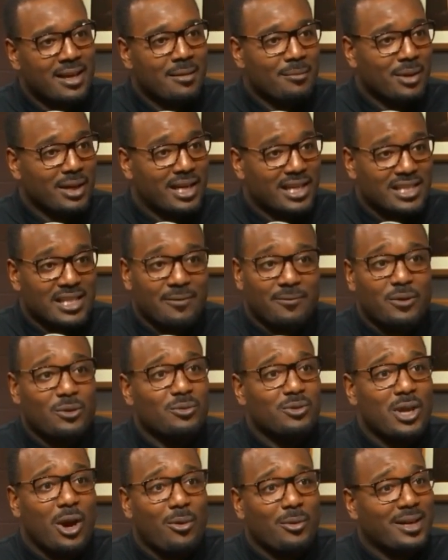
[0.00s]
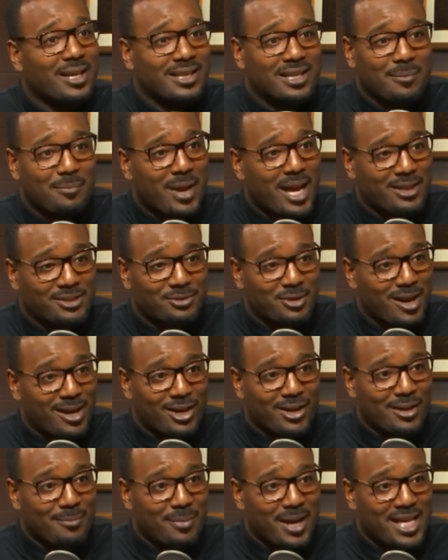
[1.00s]
because if you don't get the best
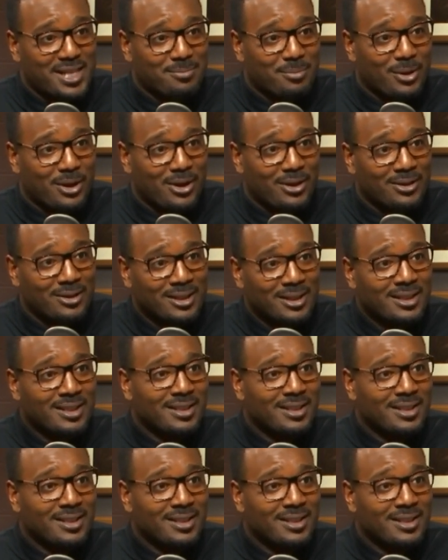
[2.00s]
record in baseball,